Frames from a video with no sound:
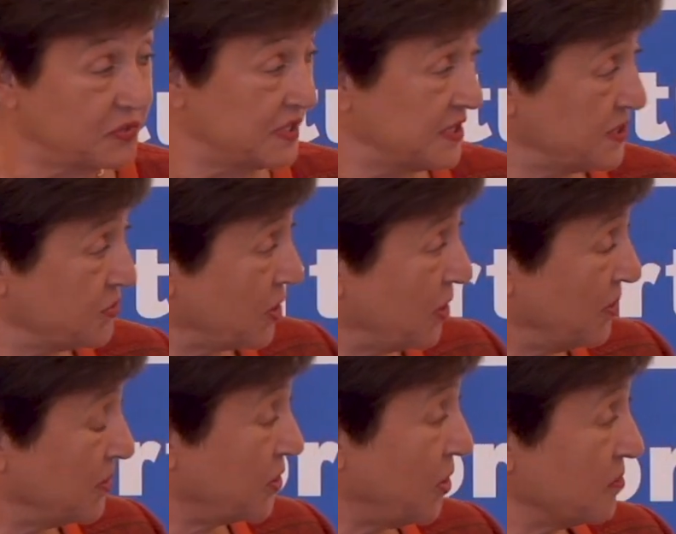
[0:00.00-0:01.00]
Since you
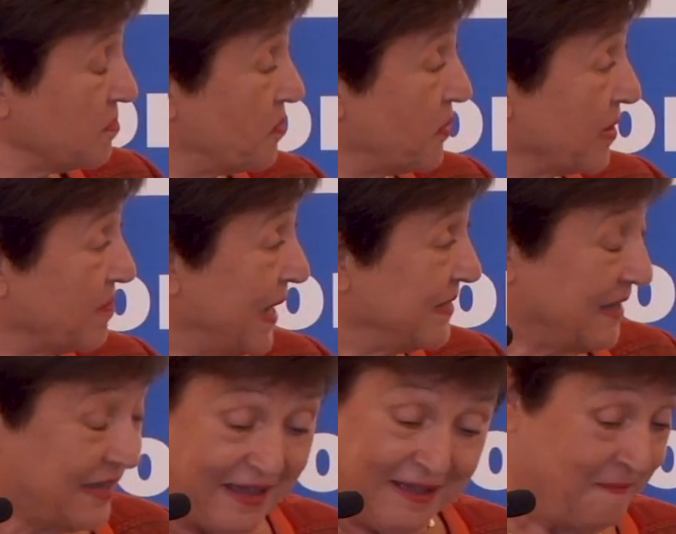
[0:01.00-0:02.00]
called me
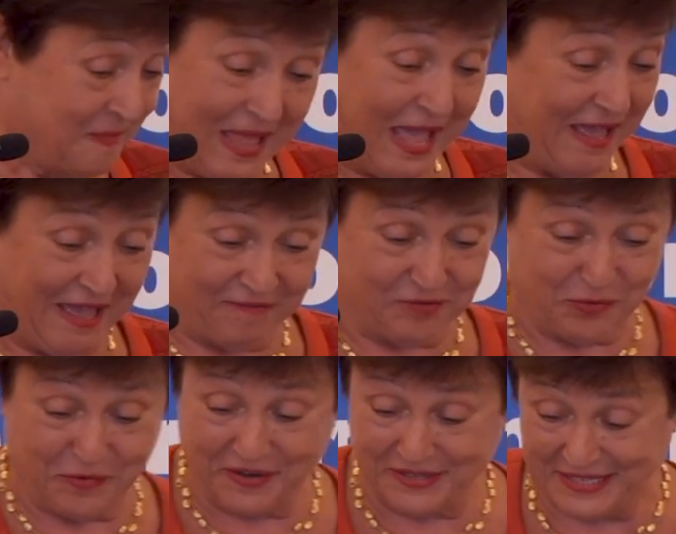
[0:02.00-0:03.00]
pragmatic, I have
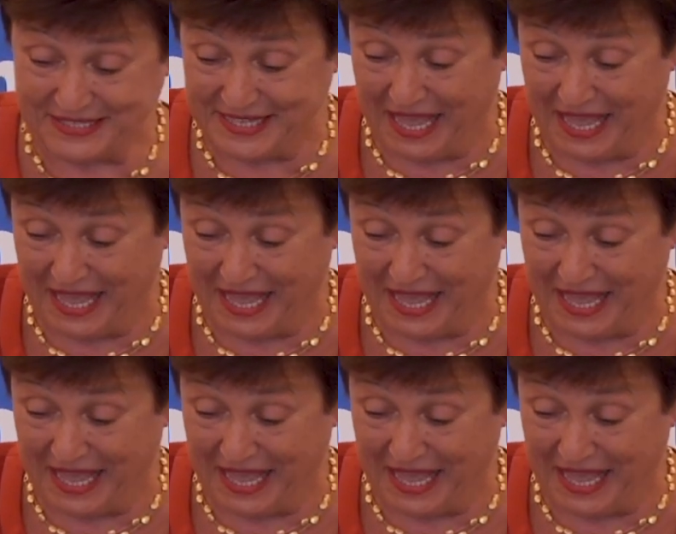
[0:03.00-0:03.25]
to earn this